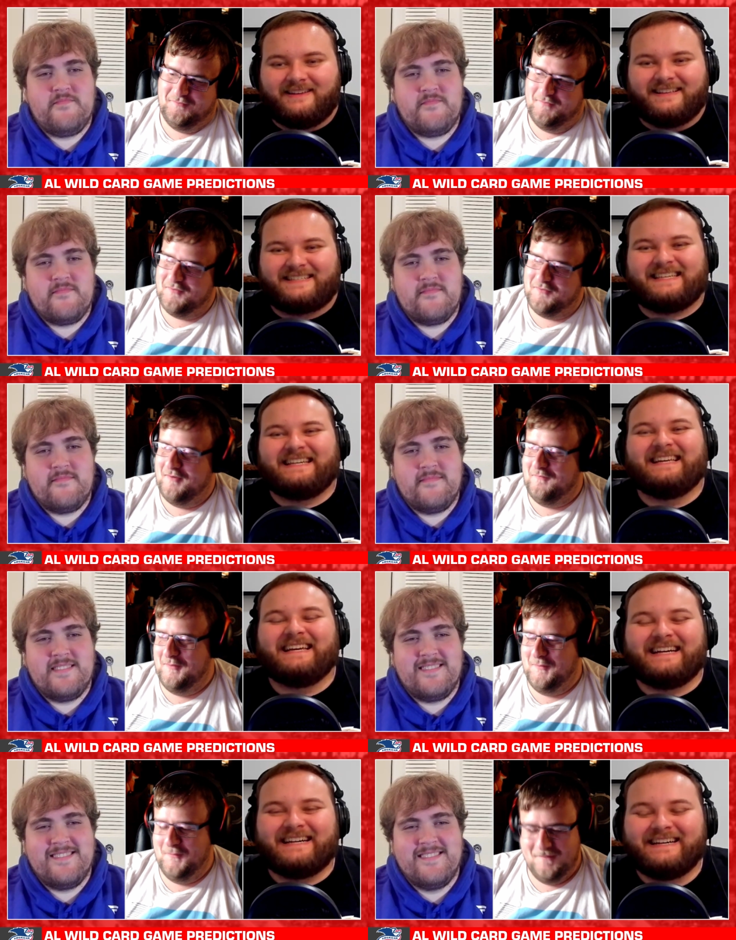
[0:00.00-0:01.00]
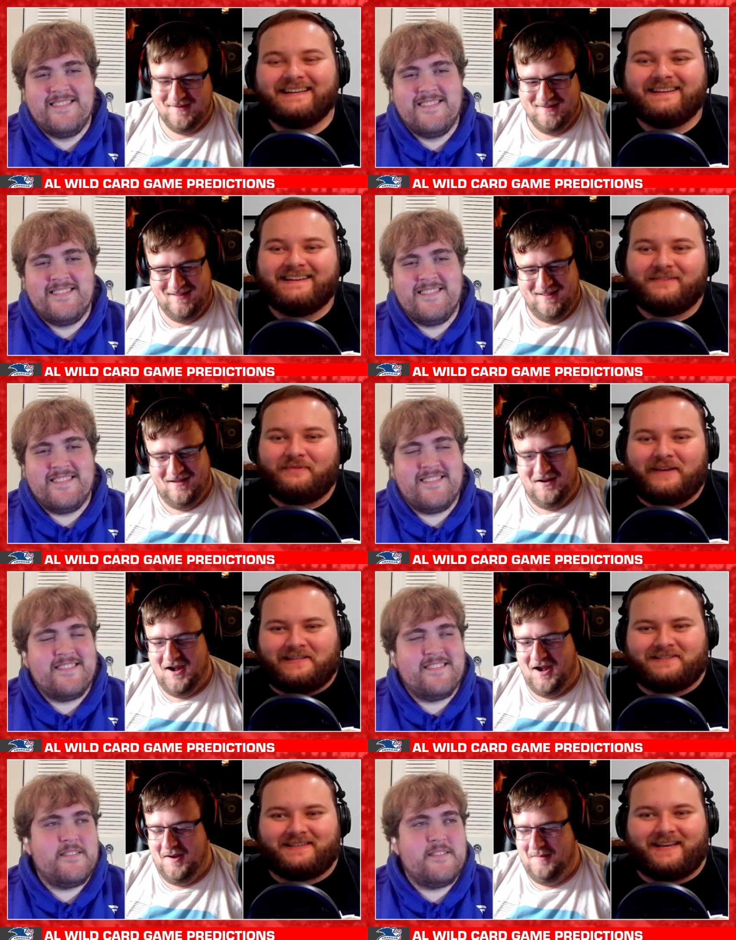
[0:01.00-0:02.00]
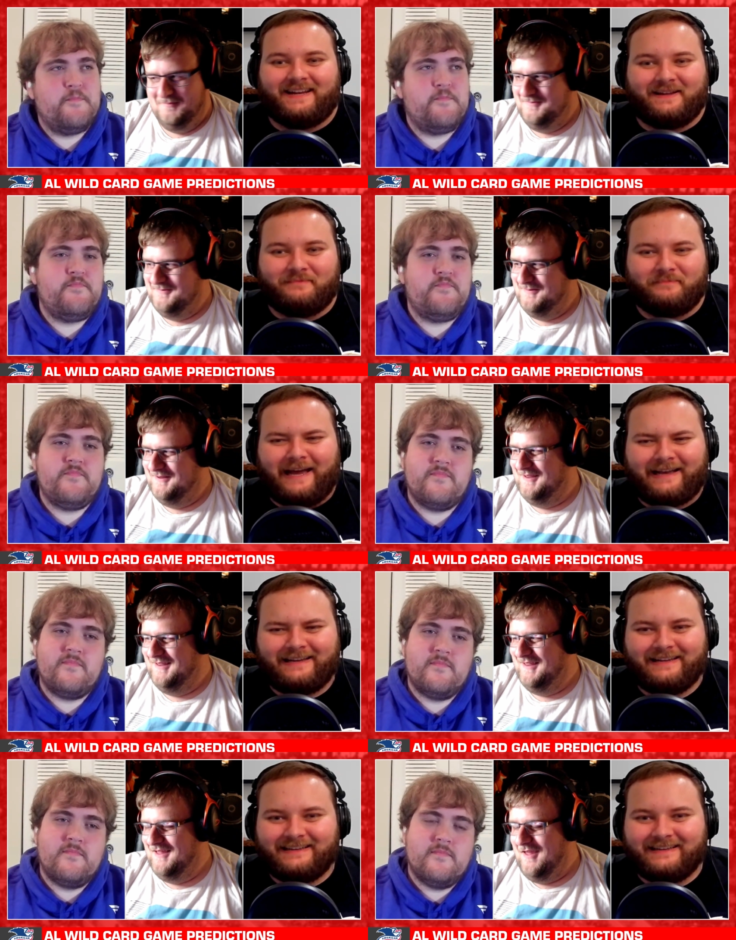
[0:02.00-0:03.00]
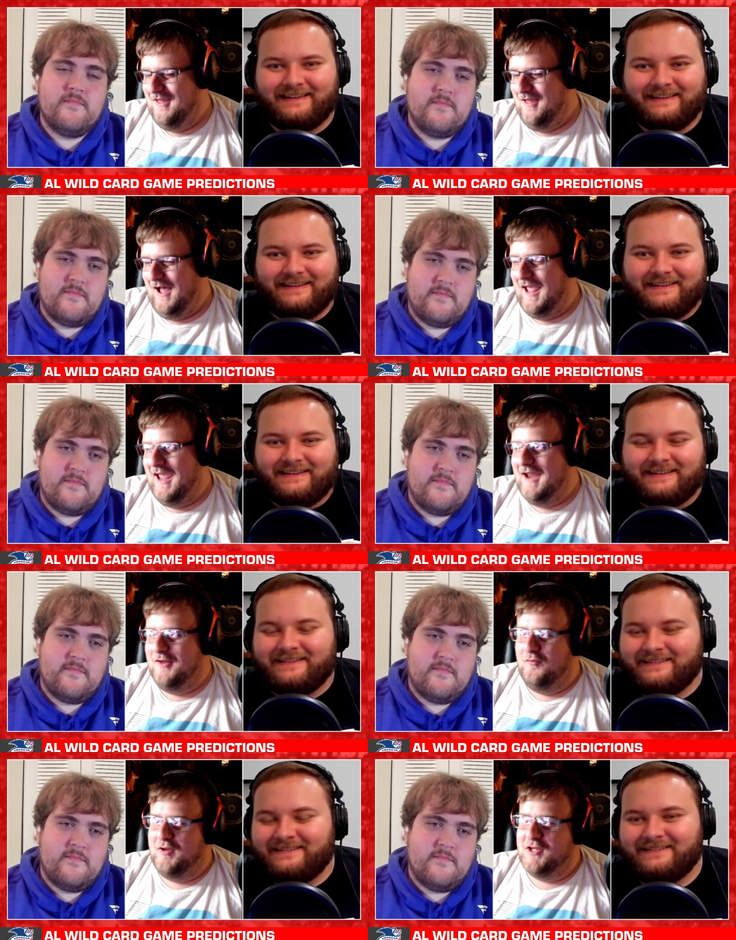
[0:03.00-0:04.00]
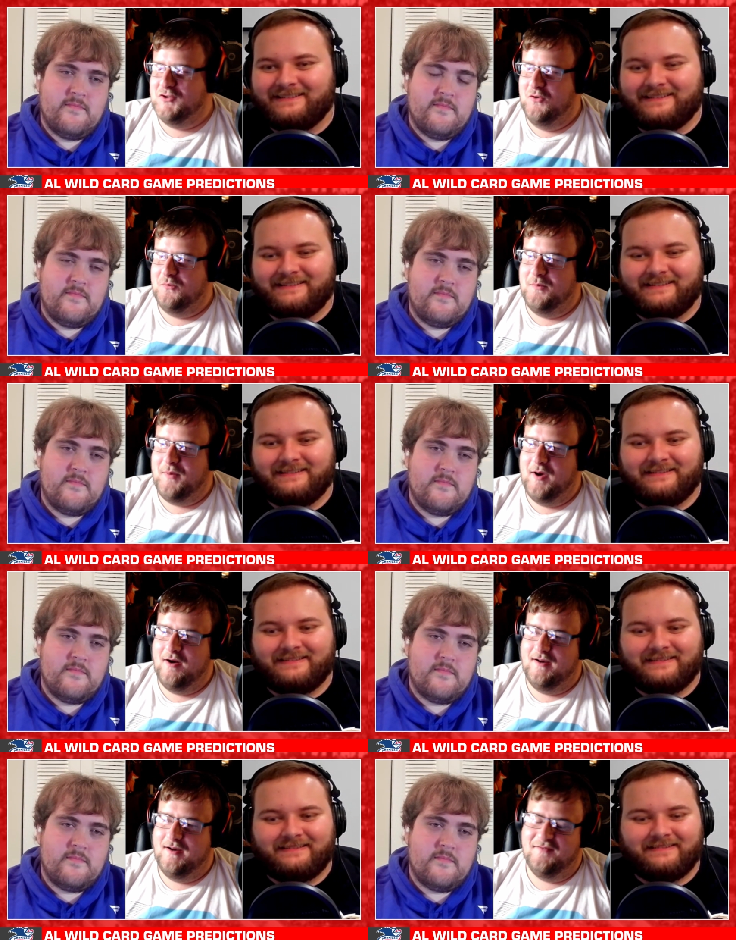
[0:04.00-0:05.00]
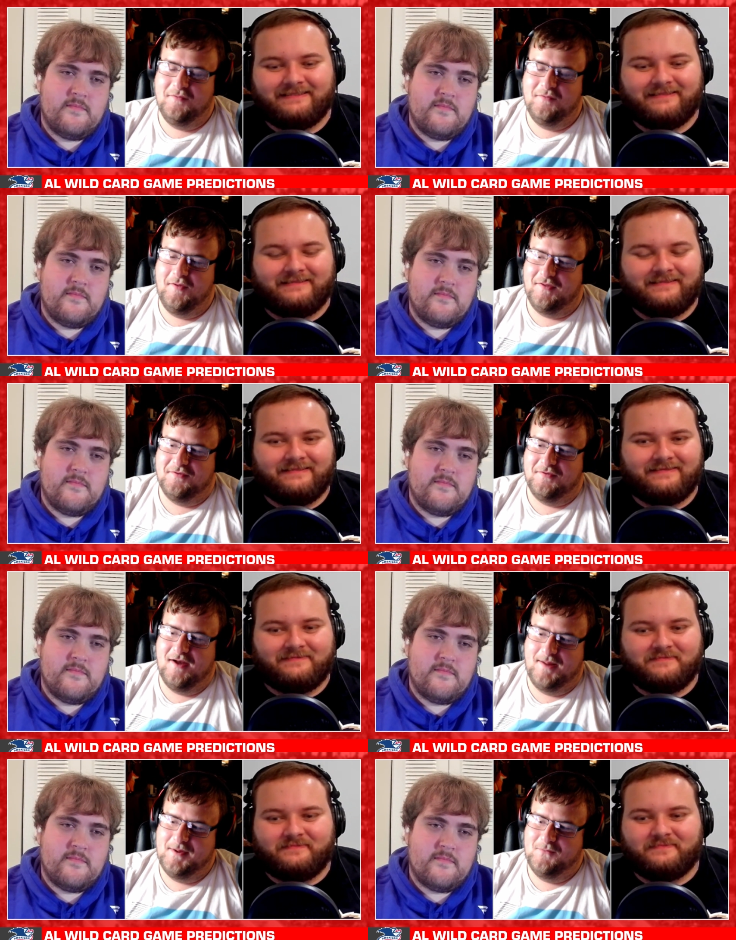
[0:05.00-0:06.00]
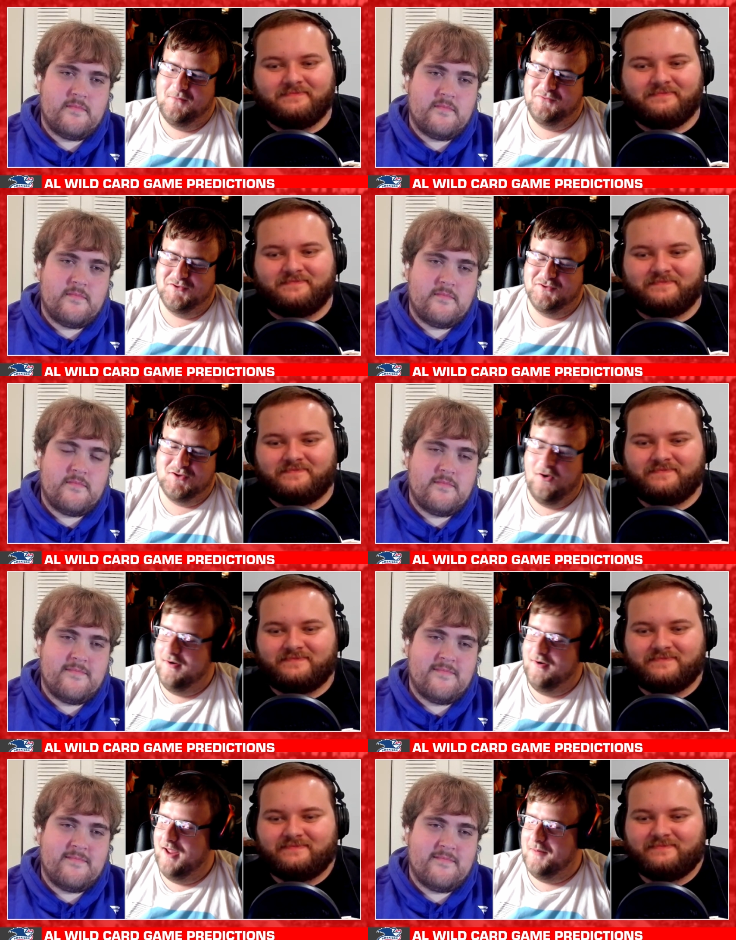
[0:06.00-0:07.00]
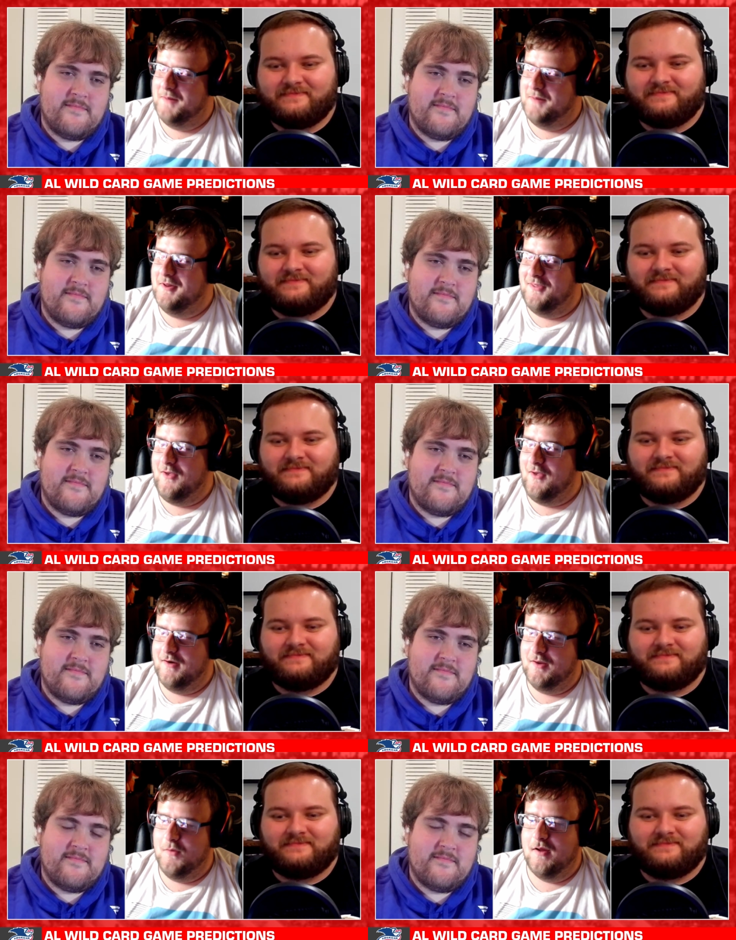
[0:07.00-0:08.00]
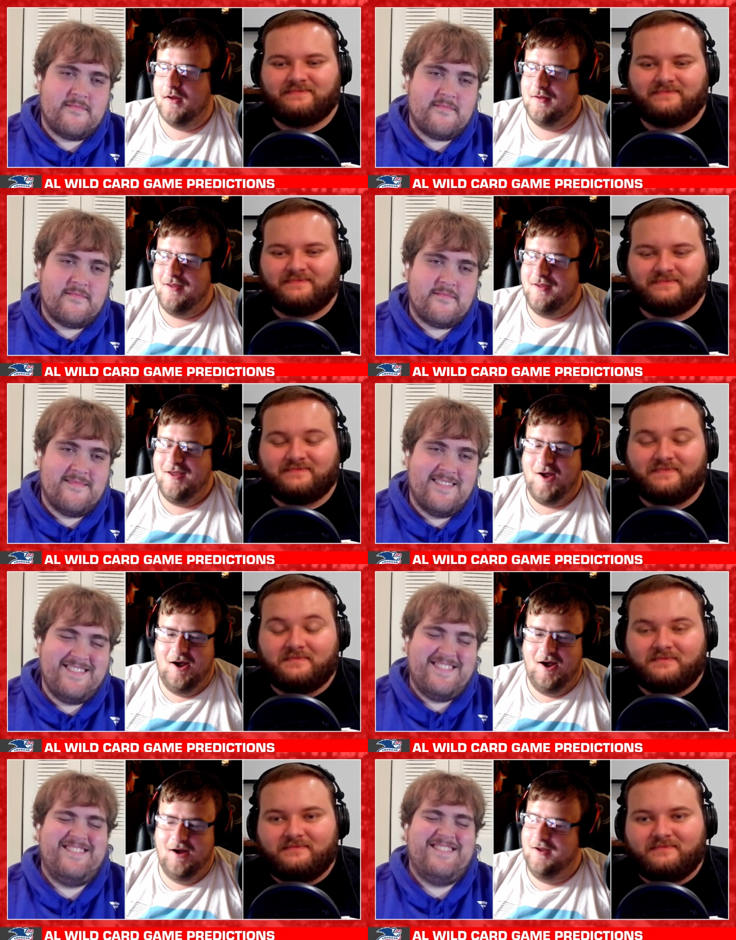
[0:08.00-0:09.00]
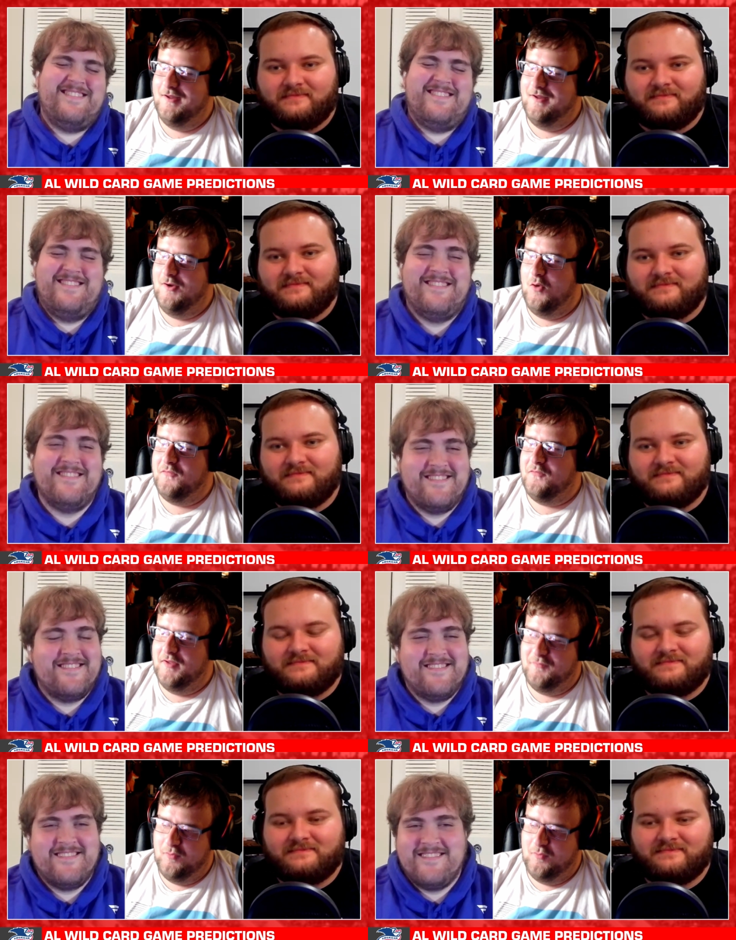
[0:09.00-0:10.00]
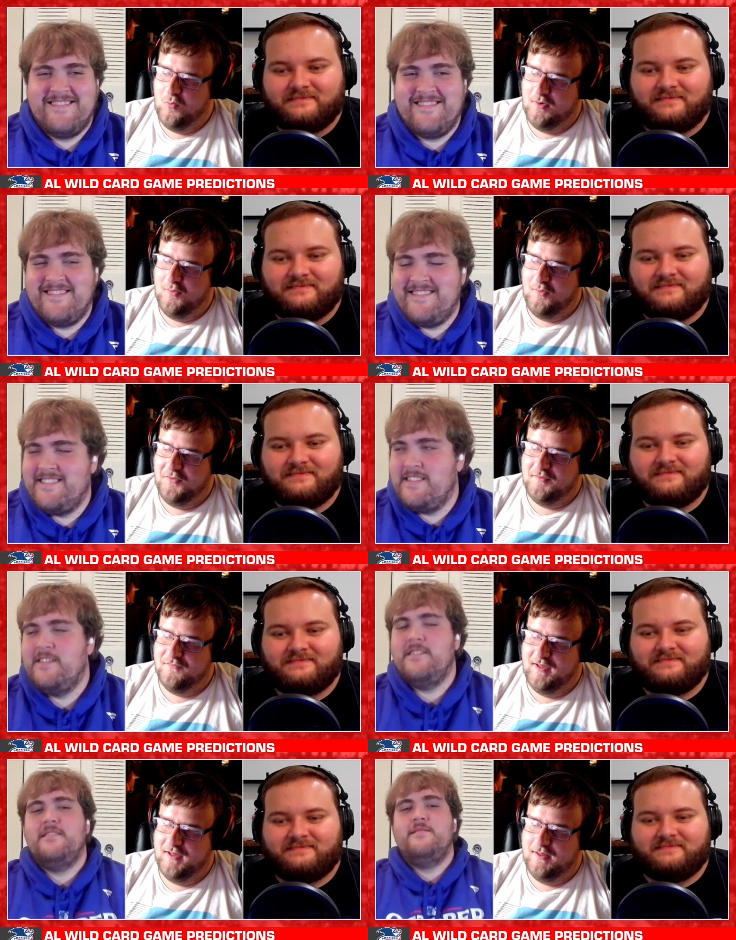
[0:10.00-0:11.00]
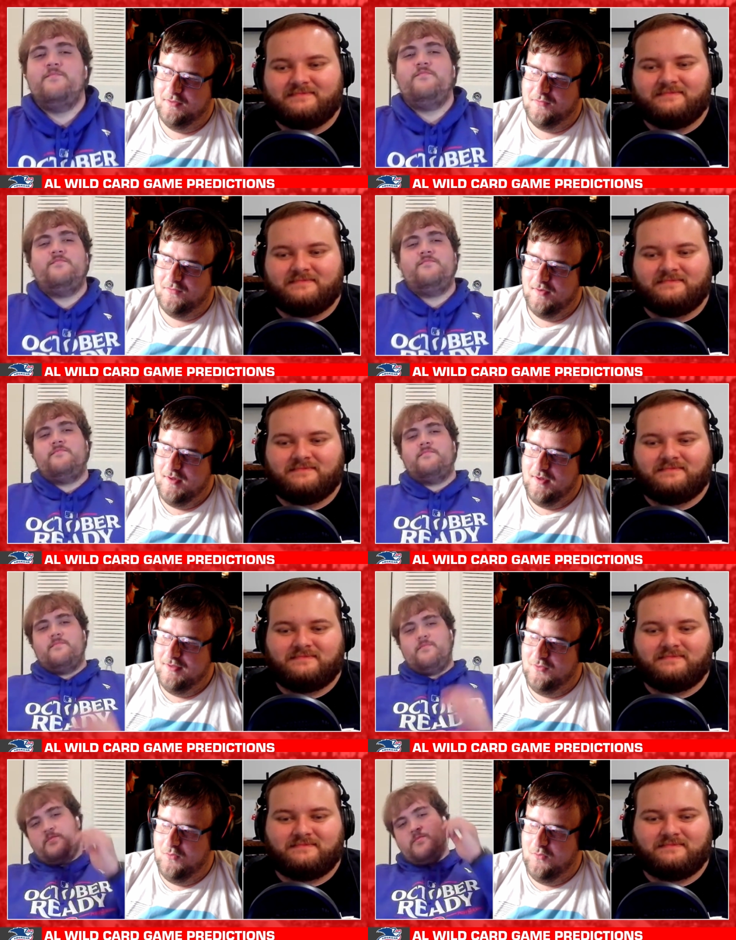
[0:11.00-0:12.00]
Speaker 1: year. That's great for you. Wait, um, him back. I had a great joke prepared, and I feel like the timing was just gone now, but I'm gonna tell it anyway. Uh, hopefully for the Orioles and their fans, the,